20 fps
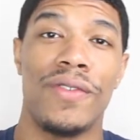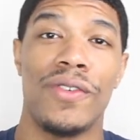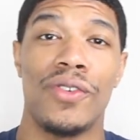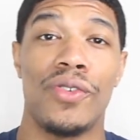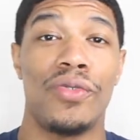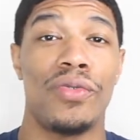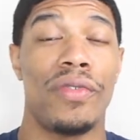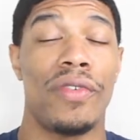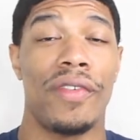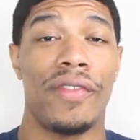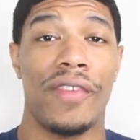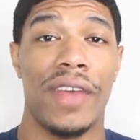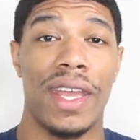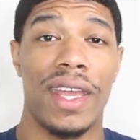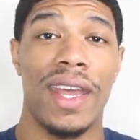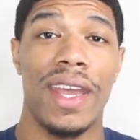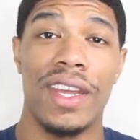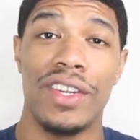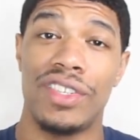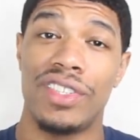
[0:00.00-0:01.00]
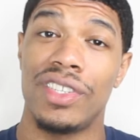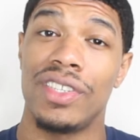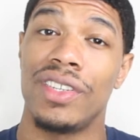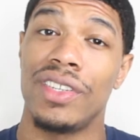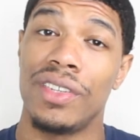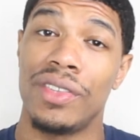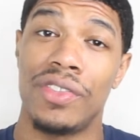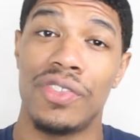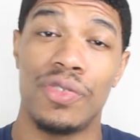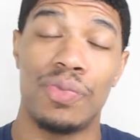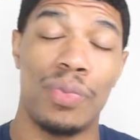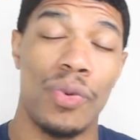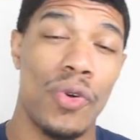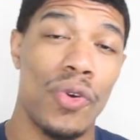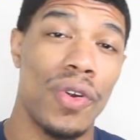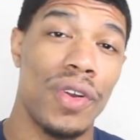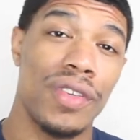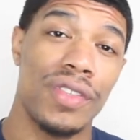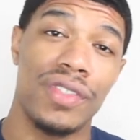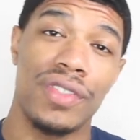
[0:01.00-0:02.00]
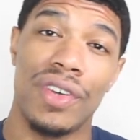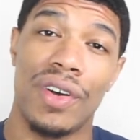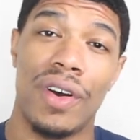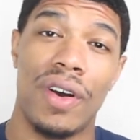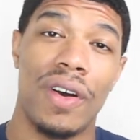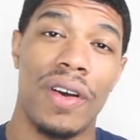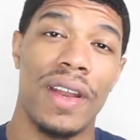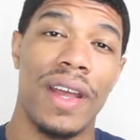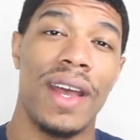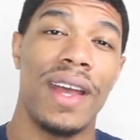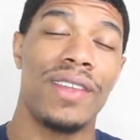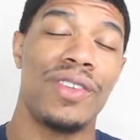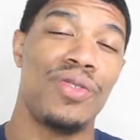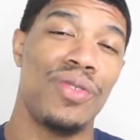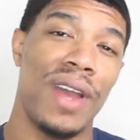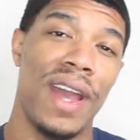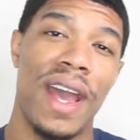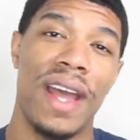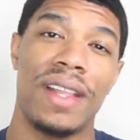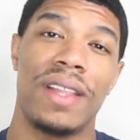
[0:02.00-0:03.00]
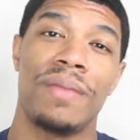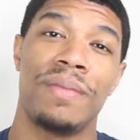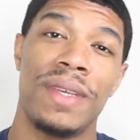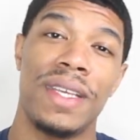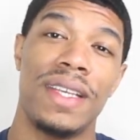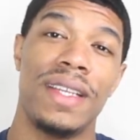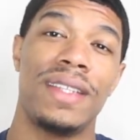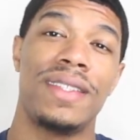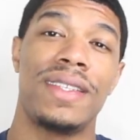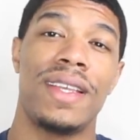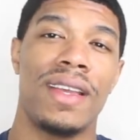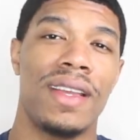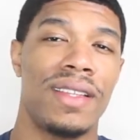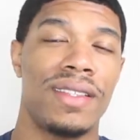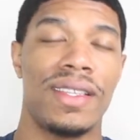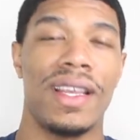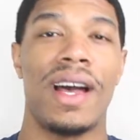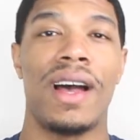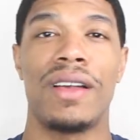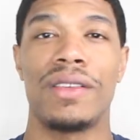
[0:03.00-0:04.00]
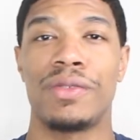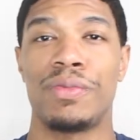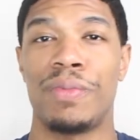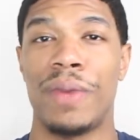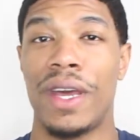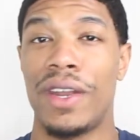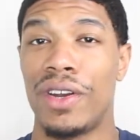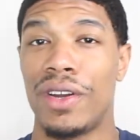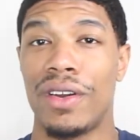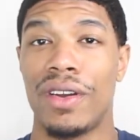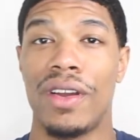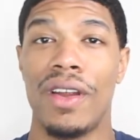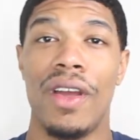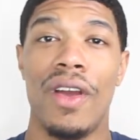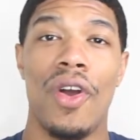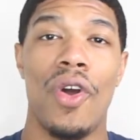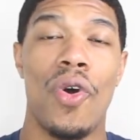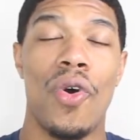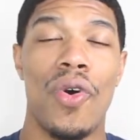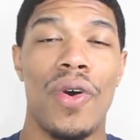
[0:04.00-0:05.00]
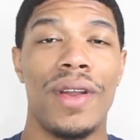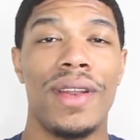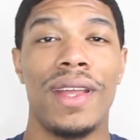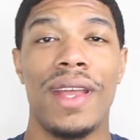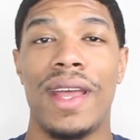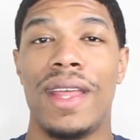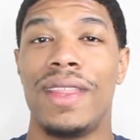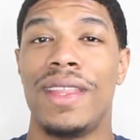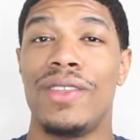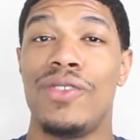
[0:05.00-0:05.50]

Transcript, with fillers: even vacation, sports, all that, you have to be 10 times better on it.